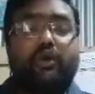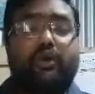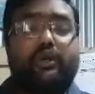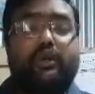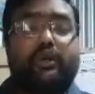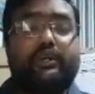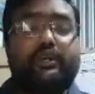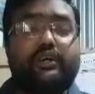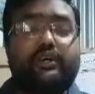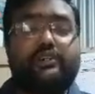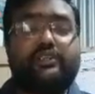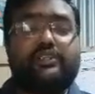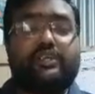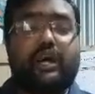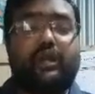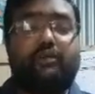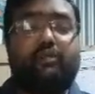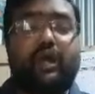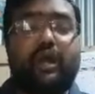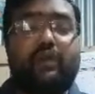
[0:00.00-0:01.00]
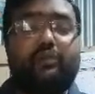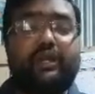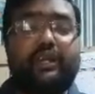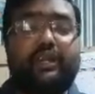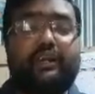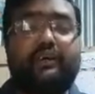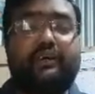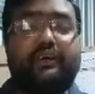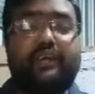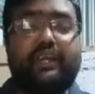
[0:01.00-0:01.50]
Here,
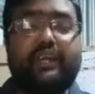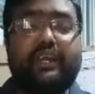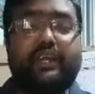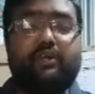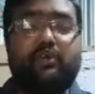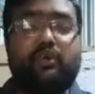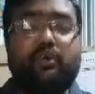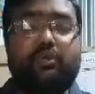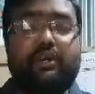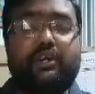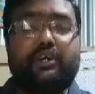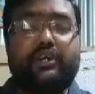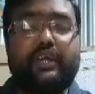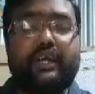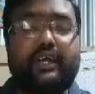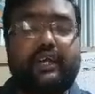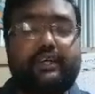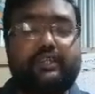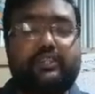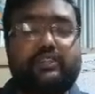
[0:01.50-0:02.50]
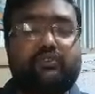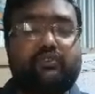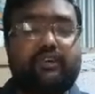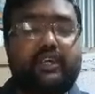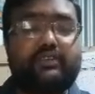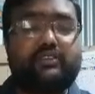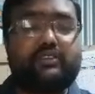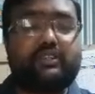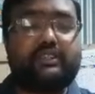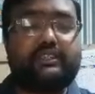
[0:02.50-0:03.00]
surviving Greek and Roman texts were
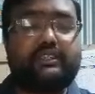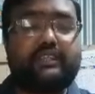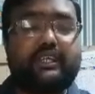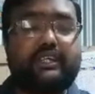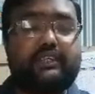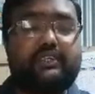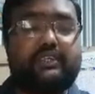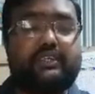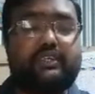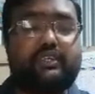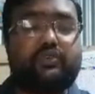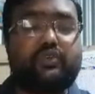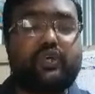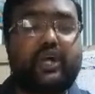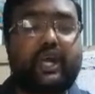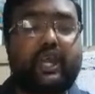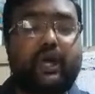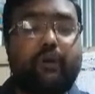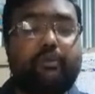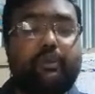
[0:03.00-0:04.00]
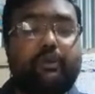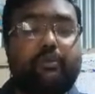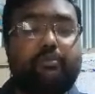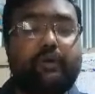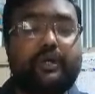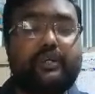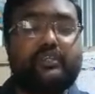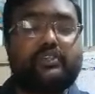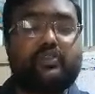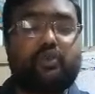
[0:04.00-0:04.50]
translated into Arabic
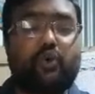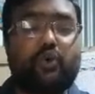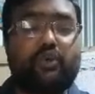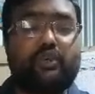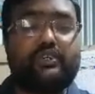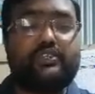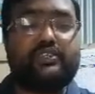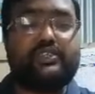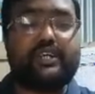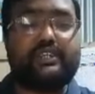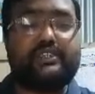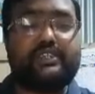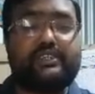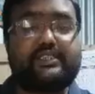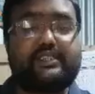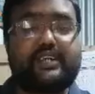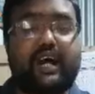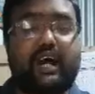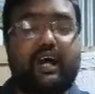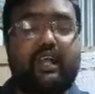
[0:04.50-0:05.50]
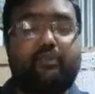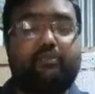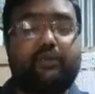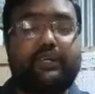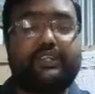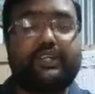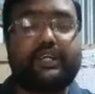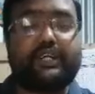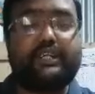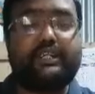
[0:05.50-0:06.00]
by scholars such as
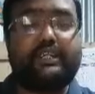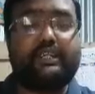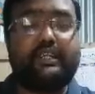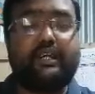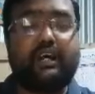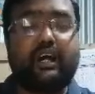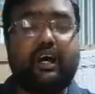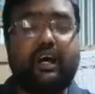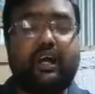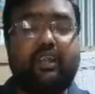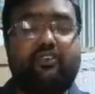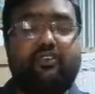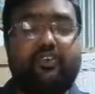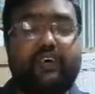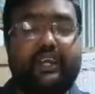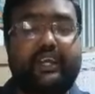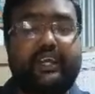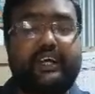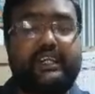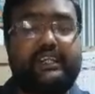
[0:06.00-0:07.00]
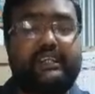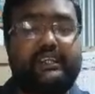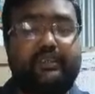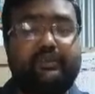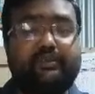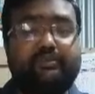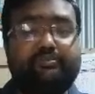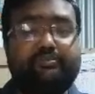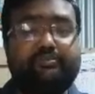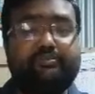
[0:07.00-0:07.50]
Al-Batani, Al-Farghani.
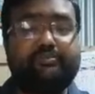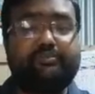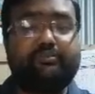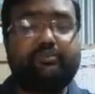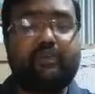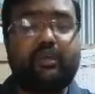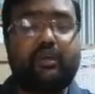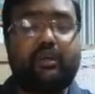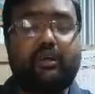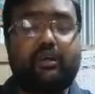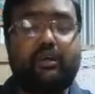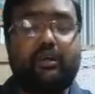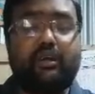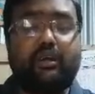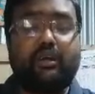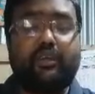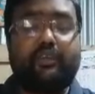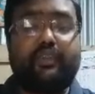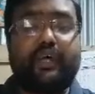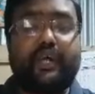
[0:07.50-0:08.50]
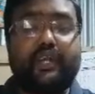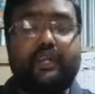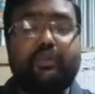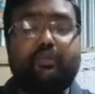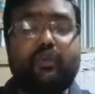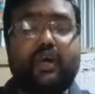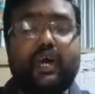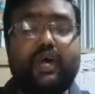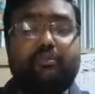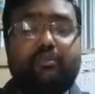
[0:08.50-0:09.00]
The
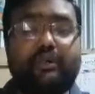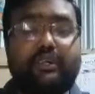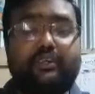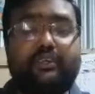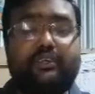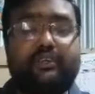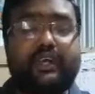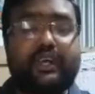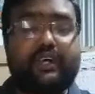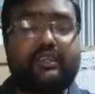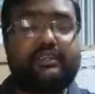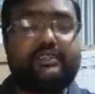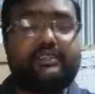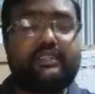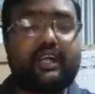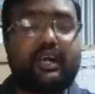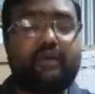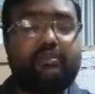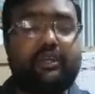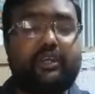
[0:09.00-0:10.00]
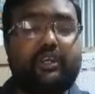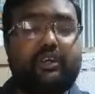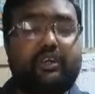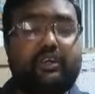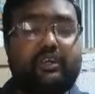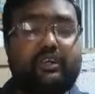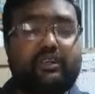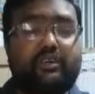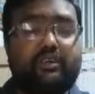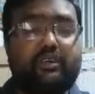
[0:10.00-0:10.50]
requirement that Islamic
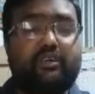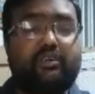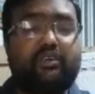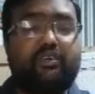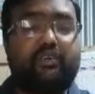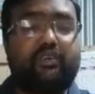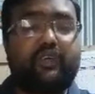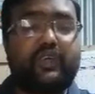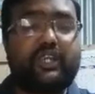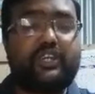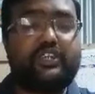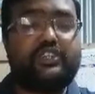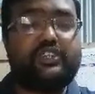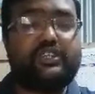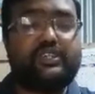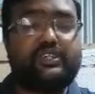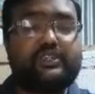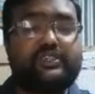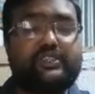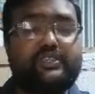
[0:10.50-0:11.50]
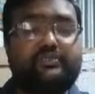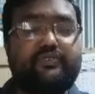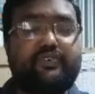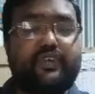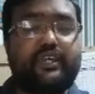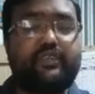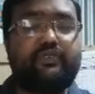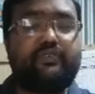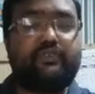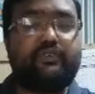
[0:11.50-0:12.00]
religious
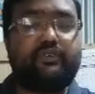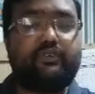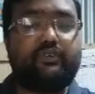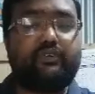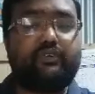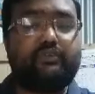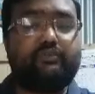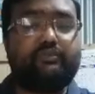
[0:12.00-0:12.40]
faithful